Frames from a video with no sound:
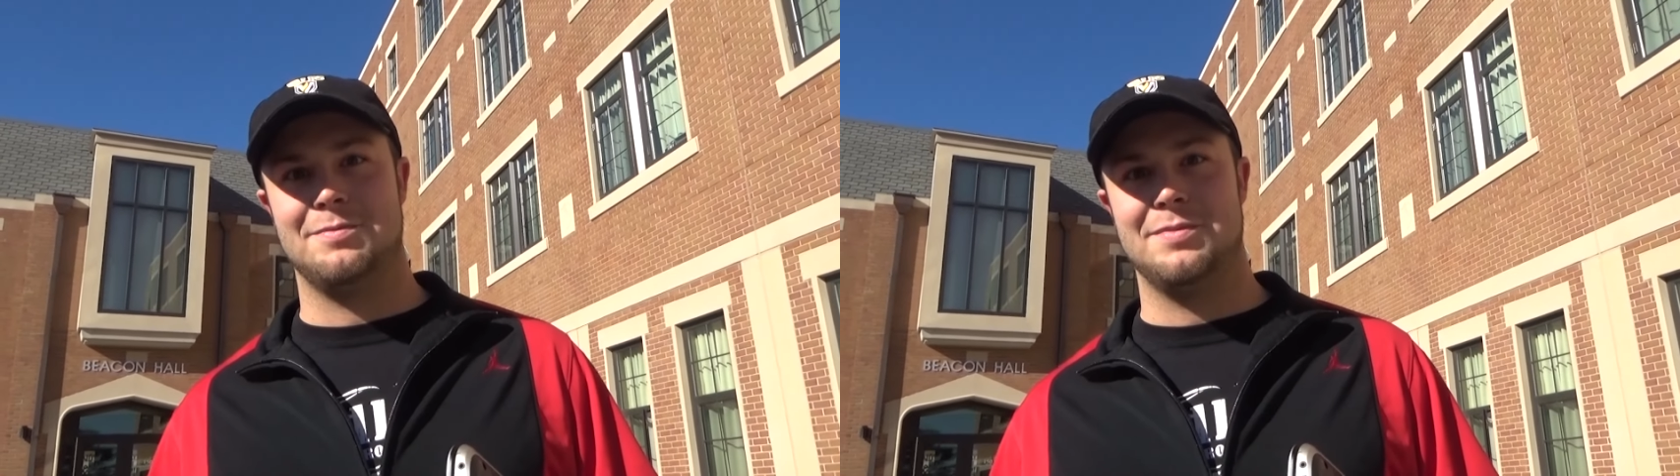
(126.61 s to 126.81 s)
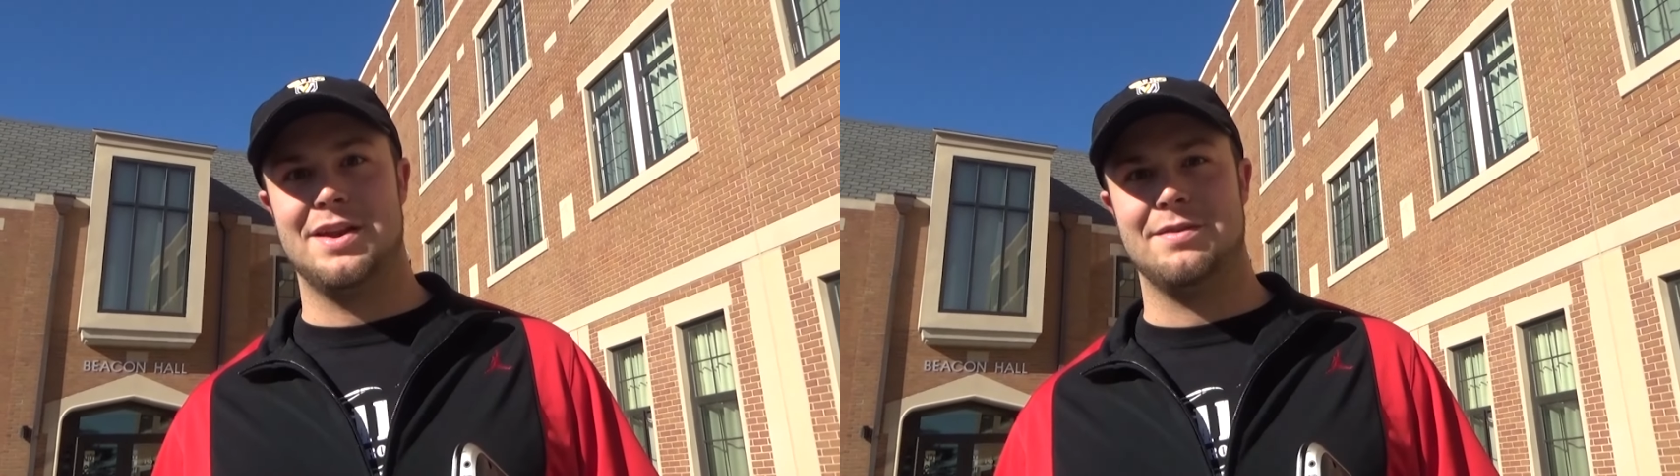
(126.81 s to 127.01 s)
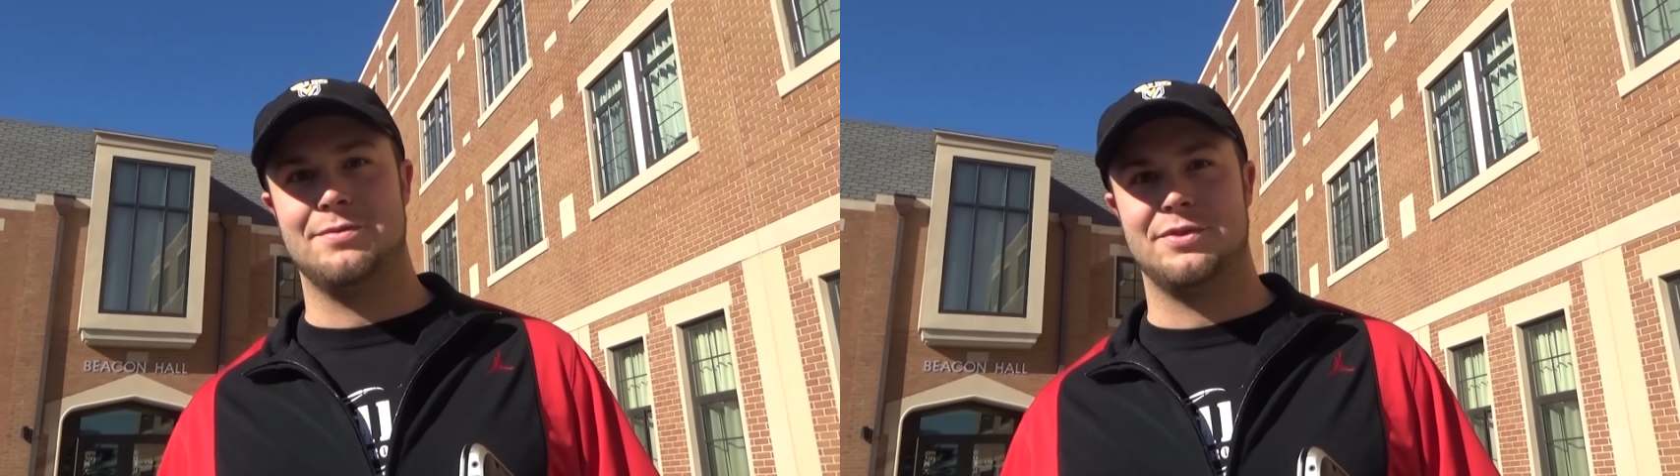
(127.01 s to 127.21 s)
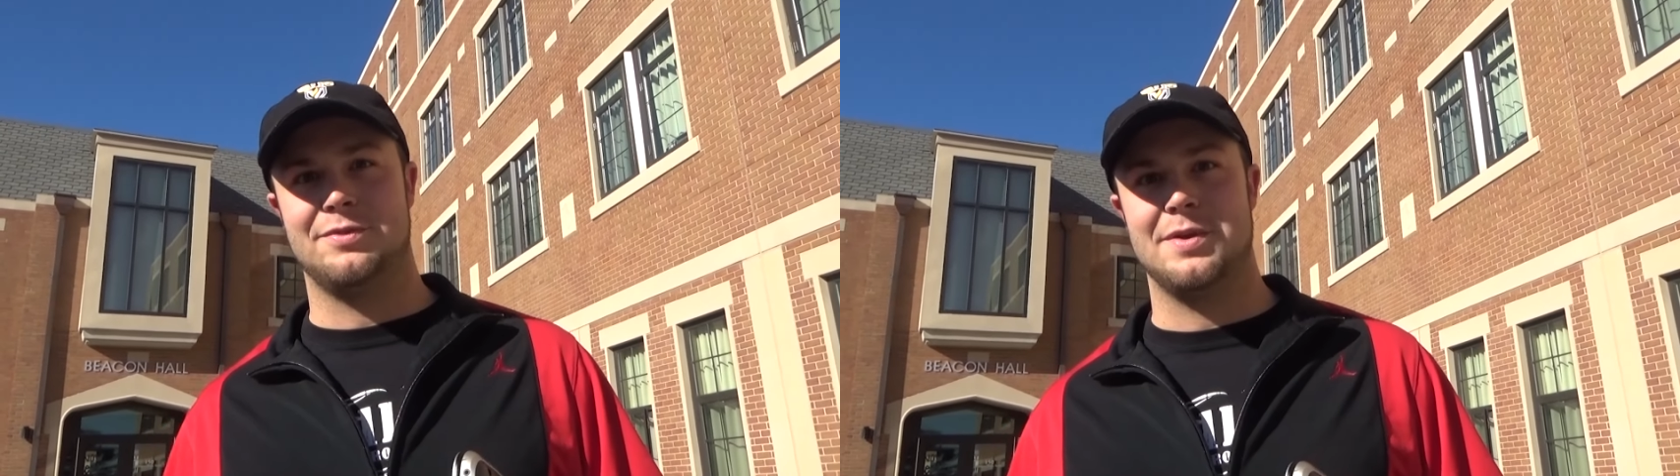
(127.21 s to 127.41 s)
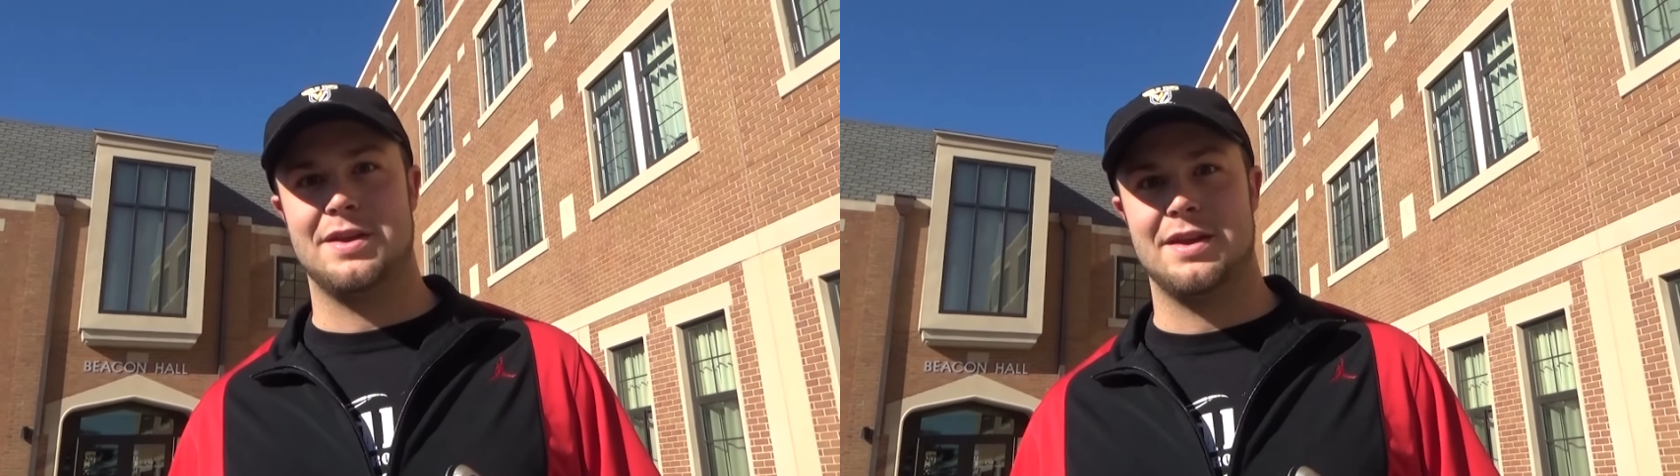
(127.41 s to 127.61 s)
being able to
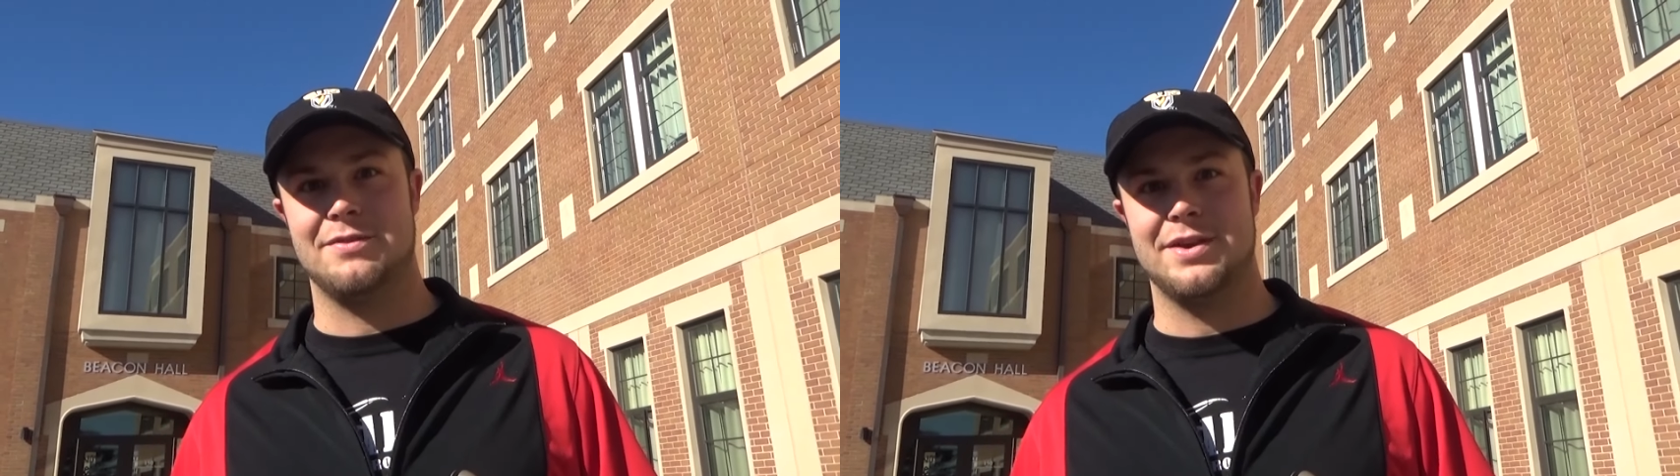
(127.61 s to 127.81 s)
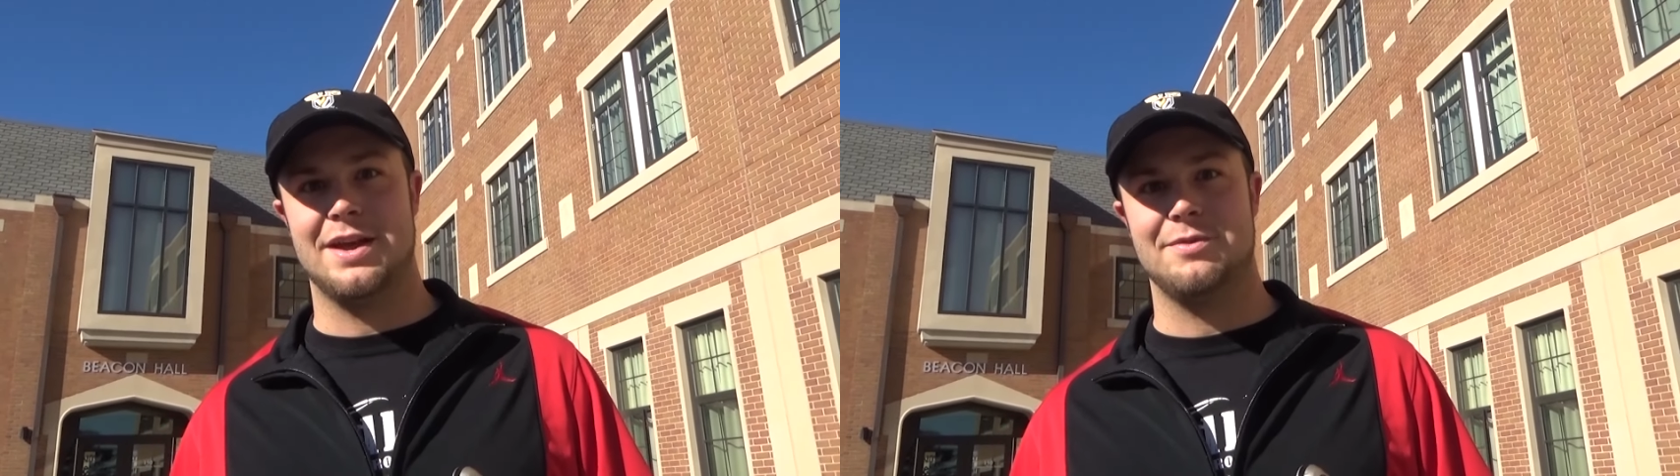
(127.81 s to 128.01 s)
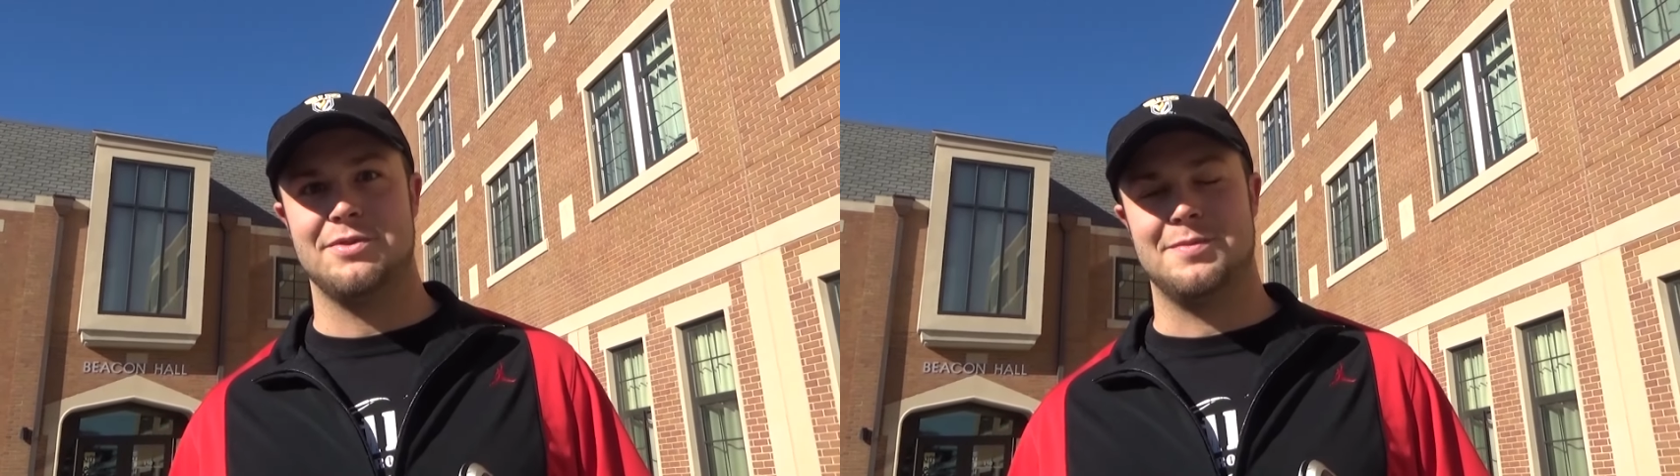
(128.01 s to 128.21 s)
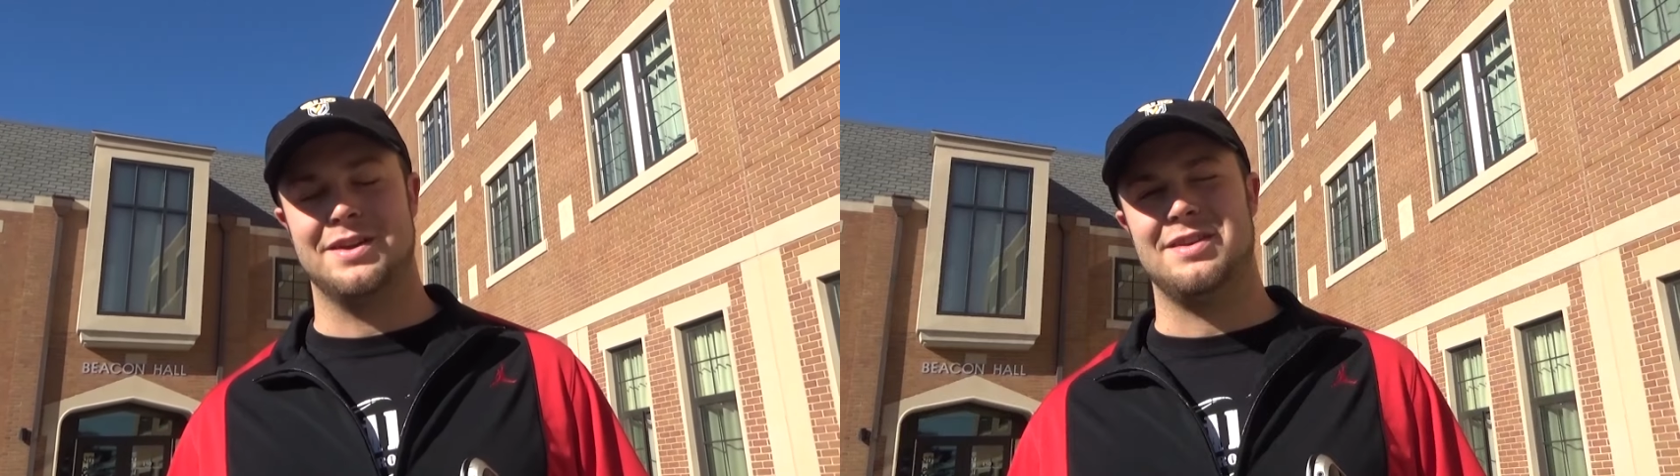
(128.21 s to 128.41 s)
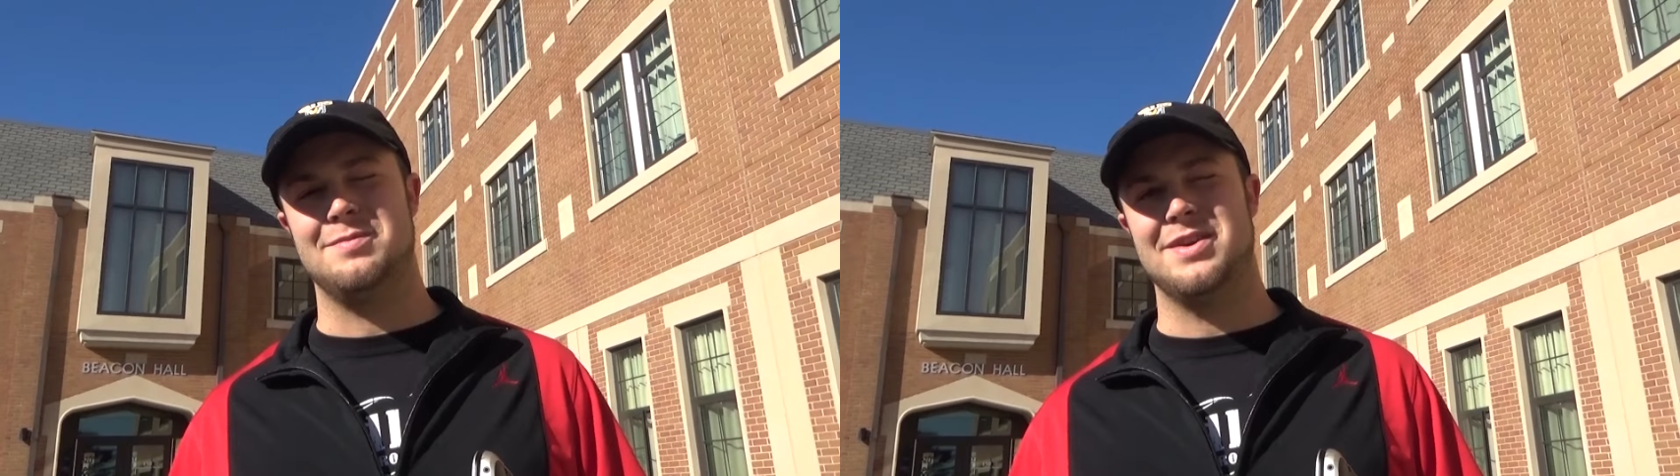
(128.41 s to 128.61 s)
spend every day with my
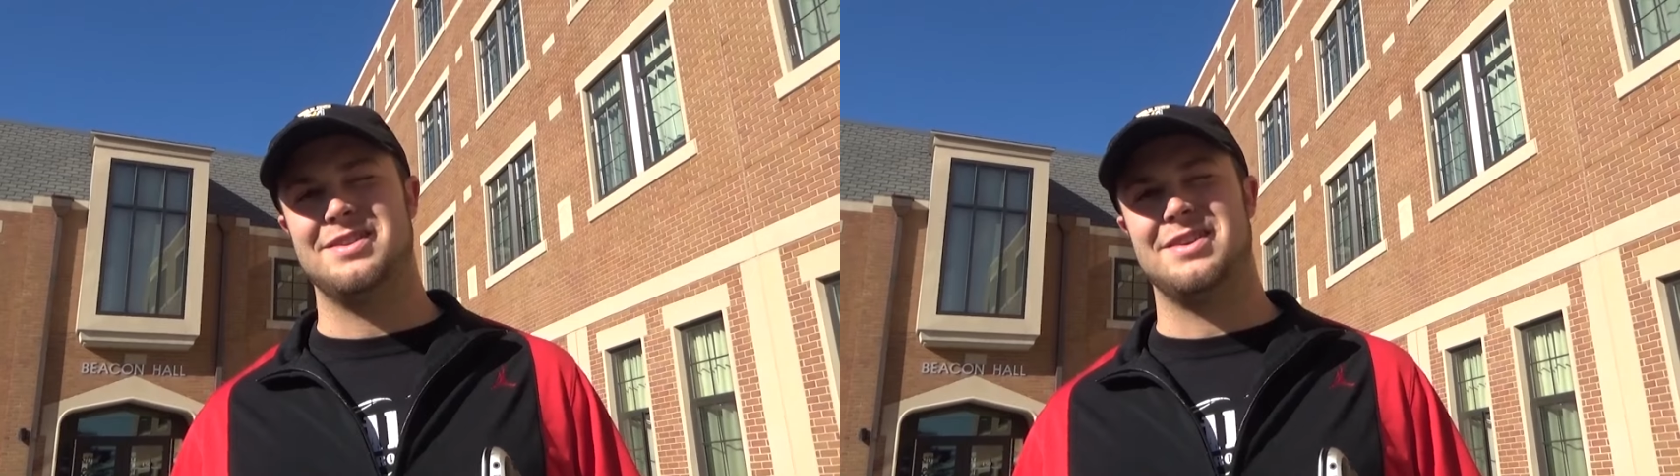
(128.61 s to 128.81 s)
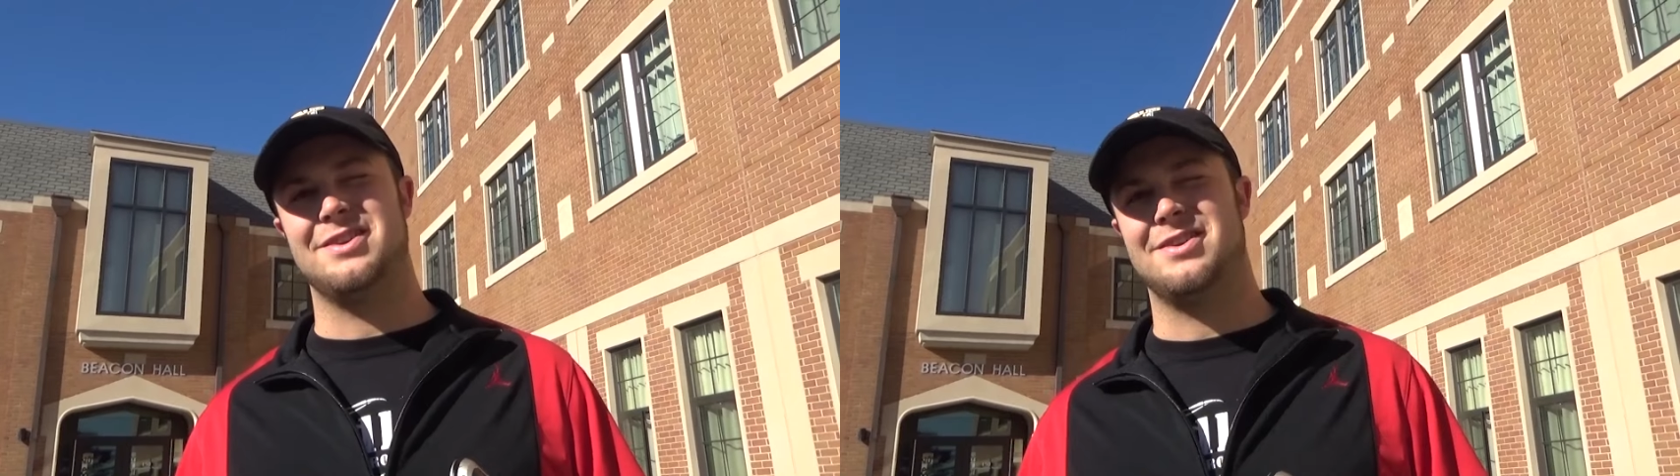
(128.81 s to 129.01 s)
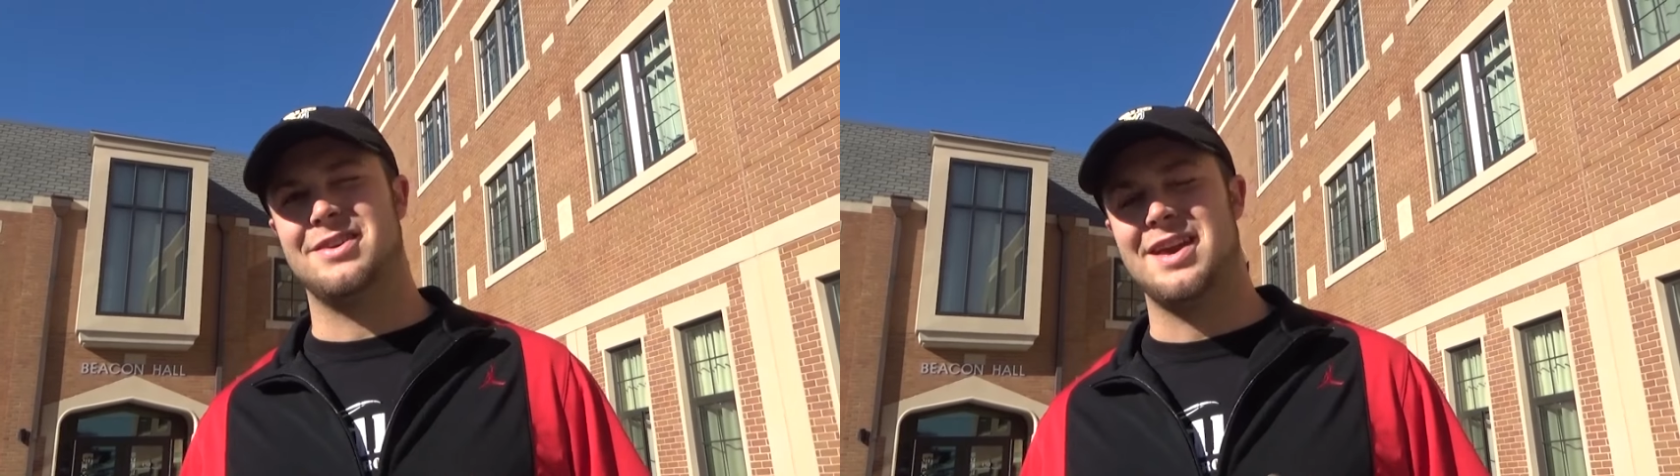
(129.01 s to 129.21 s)
teammates here on